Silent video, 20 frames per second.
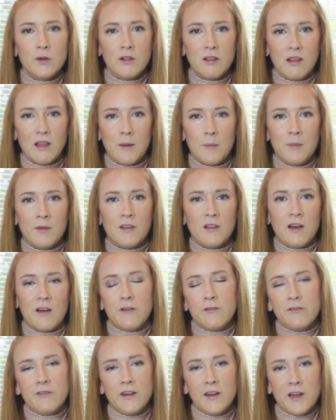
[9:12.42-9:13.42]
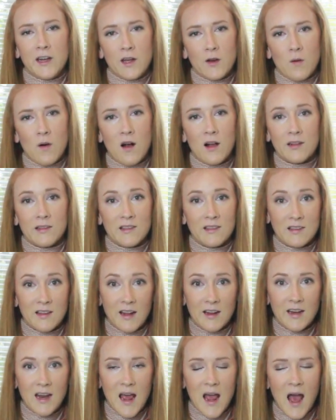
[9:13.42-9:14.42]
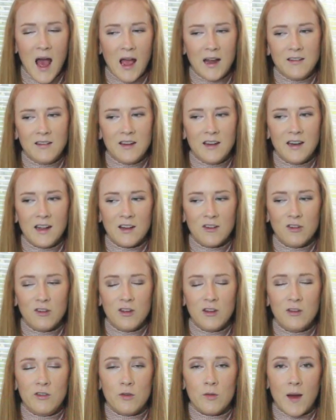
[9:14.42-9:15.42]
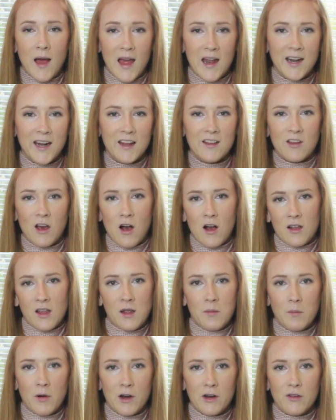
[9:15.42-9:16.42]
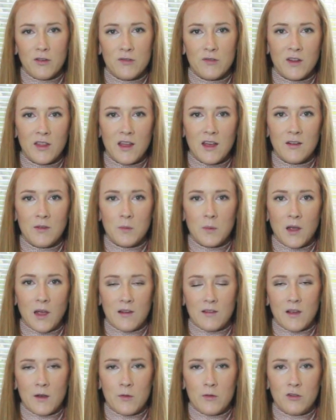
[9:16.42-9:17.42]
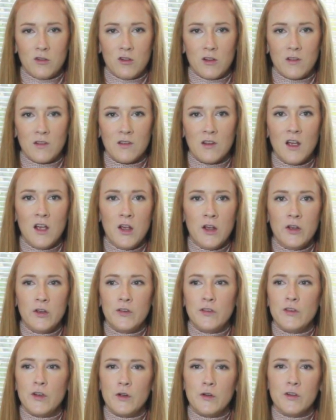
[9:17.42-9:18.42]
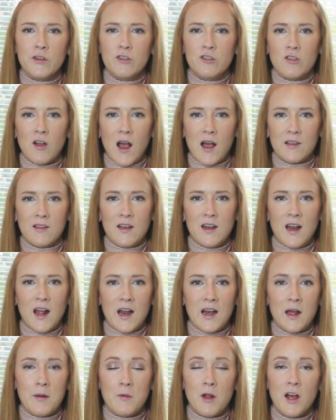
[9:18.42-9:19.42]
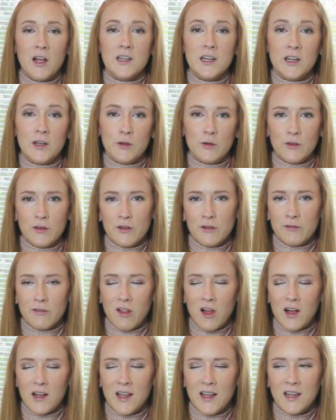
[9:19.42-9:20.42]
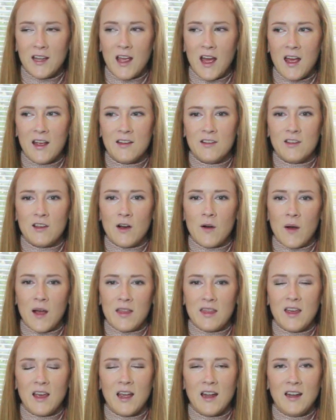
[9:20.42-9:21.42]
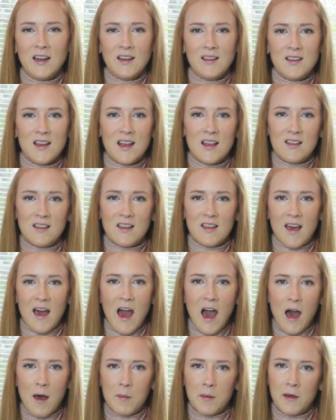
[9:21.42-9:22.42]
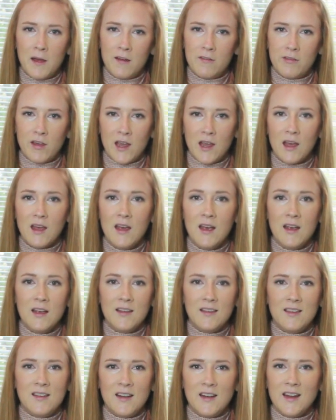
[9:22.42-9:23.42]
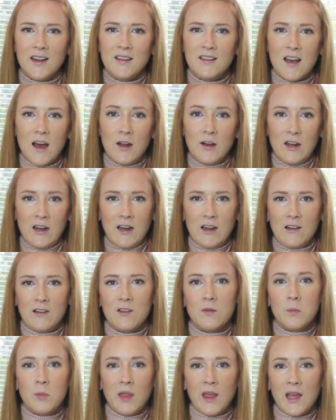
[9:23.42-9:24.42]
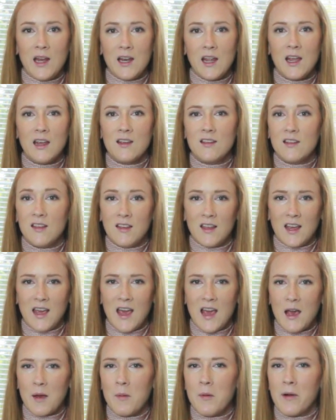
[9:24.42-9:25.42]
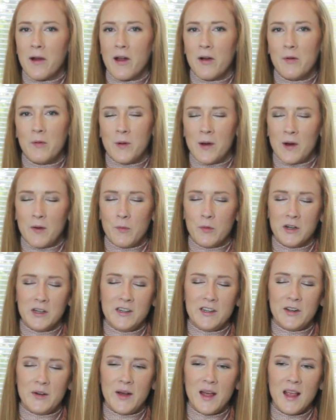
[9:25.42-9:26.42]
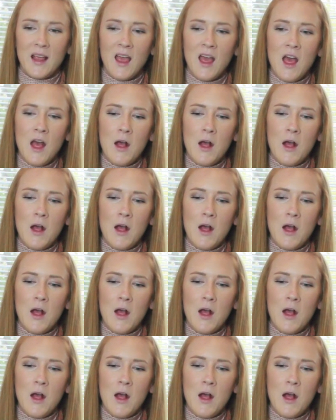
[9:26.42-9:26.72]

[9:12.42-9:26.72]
clips of video on Sunday. I didn't actually do any talking parts for this because I was just so distracted and I'm not used to vlogging yet, so I think I need to get into the habit of like sitting down and explaining to the camera what we're doing.